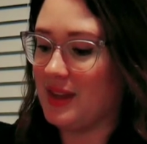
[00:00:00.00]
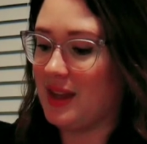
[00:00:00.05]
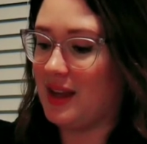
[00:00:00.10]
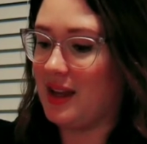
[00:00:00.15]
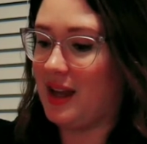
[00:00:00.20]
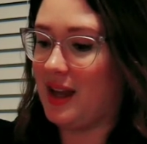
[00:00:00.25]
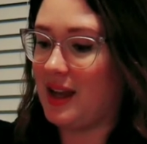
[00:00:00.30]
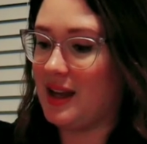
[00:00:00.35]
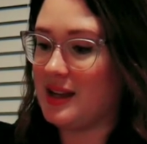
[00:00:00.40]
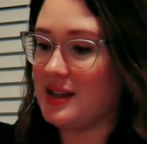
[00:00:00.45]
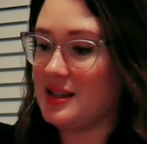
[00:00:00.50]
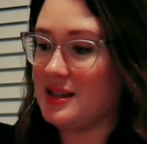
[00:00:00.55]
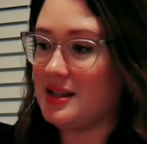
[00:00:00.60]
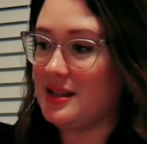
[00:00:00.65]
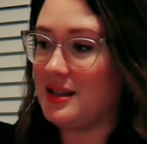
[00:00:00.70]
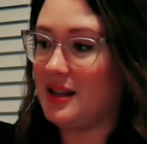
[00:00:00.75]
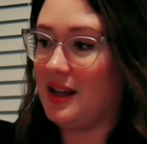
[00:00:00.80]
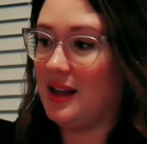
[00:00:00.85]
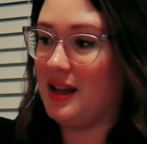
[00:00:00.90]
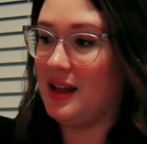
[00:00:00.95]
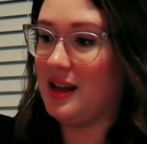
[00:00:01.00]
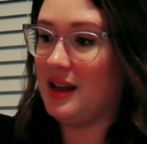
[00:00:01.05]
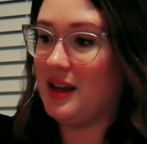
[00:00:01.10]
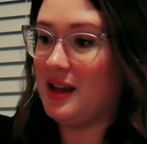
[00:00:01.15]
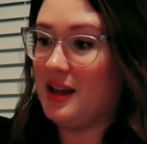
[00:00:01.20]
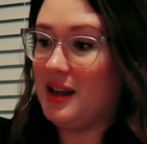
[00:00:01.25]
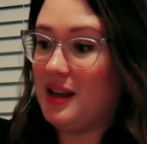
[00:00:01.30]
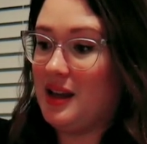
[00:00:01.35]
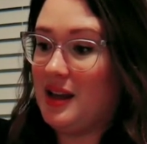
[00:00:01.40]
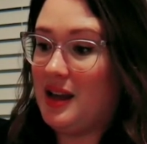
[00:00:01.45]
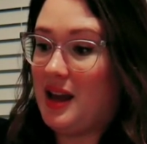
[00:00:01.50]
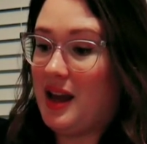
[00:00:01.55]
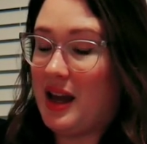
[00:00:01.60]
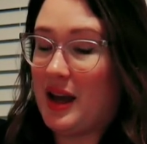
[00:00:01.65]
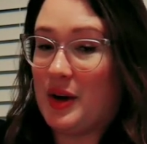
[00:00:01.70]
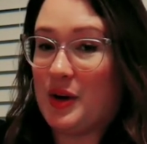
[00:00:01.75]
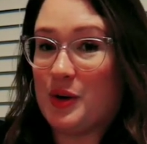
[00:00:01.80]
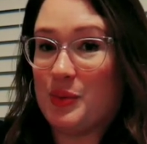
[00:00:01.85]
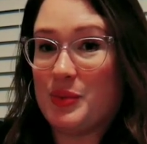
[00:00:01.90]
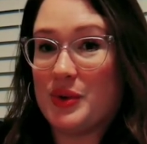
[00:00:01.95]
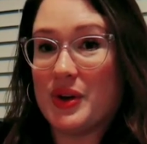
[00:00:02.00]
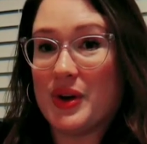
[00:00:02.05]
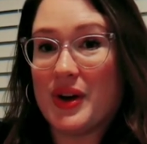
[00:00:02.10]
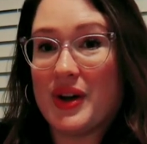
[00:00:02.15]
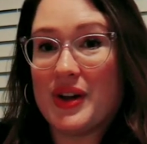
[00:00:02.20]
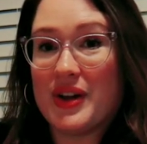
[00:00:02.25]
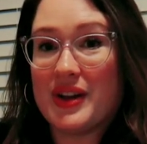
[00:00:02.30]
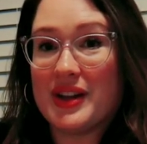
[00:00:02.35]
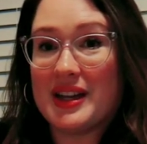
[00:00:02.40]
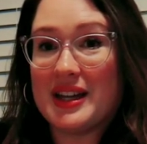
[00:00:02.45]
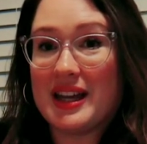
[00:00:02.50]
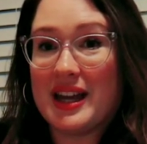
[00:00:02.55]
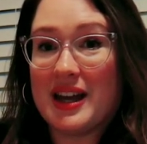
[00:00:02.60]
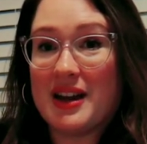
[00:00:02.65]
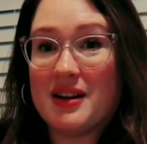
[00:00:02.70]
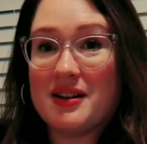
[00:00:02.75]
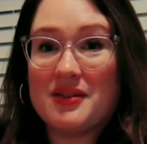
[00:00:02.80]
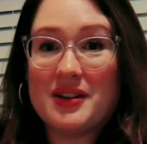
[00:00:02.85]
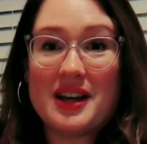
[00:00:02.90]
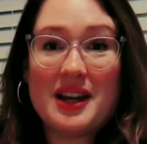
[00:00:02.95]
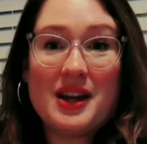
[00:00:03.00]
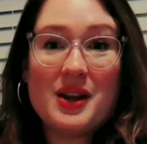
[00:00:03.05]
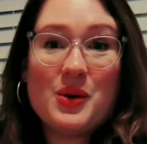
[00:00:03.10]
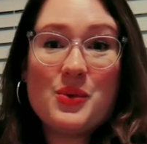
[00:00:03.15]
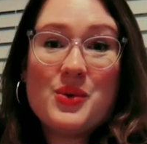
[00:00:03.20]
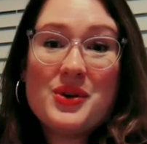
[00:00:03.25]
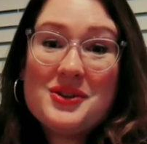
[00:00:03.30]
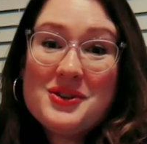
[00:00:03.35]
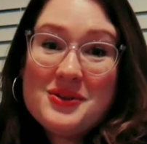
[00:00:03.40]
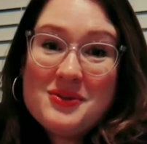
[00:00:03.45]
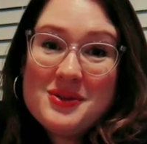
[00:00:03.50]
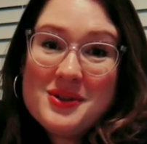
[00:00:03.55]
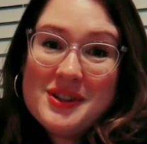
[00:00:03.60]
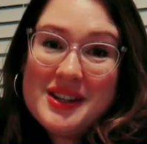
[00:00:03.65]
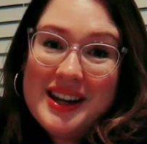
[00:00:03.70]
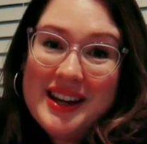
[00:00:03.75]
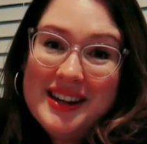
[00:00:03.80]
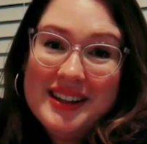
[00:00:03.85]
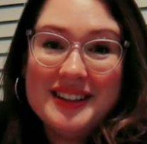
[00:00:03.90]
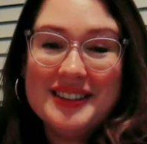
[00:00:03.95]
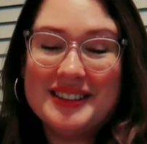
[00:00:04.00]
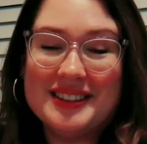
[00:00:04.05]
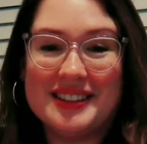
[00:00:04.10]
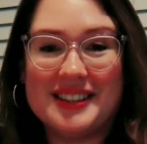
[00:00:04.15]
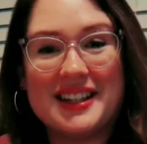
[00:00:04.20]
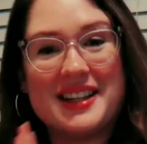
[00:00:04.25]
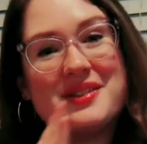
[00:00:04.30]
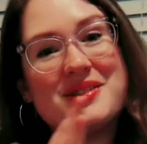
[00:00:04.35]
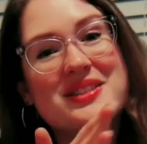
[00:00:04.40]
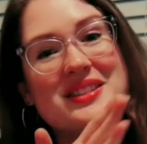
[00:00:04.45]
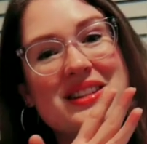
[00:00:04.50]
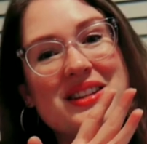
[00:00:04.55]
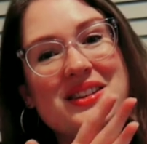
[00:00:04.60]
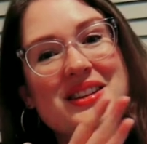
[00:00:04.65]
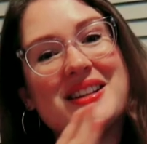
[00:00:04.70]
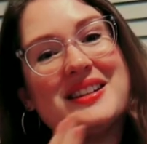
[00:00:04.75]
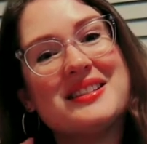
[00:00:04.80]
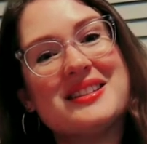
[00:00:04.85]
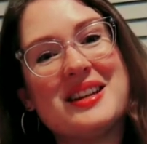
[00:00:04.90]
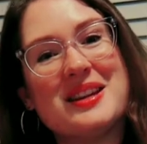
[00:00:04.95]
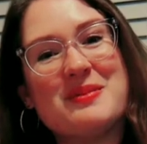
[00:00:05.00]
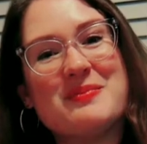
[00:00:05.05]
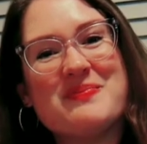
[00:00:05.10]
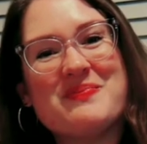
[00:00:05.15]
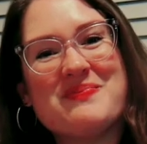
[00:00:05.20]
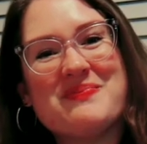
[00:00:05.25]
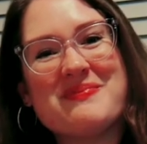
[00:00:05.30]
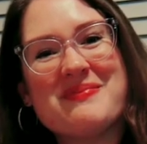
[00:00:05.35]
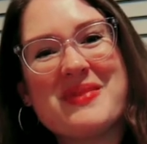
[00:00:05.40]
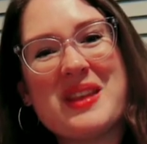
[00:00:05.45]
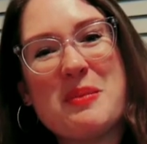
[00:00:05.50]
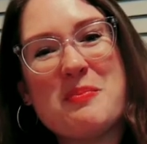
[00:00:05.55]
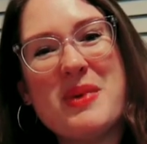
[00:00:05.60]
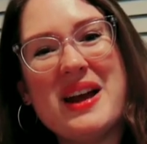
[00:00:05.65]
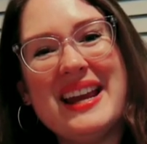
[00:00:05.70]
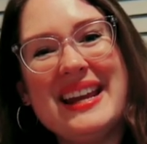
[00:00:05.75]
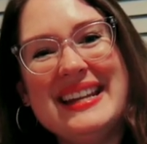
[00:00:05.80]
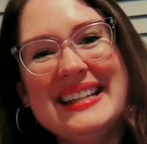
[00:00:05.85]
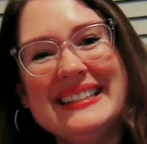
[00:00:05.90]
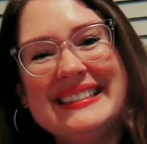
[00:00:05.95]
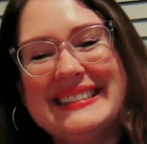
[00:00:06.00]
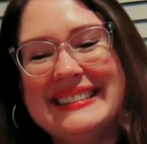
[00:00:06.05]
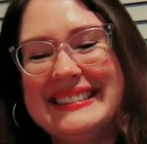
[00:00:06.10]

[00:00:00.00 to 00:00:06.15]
And I hope you all have a wonderful day and I'll see you next time. Bye.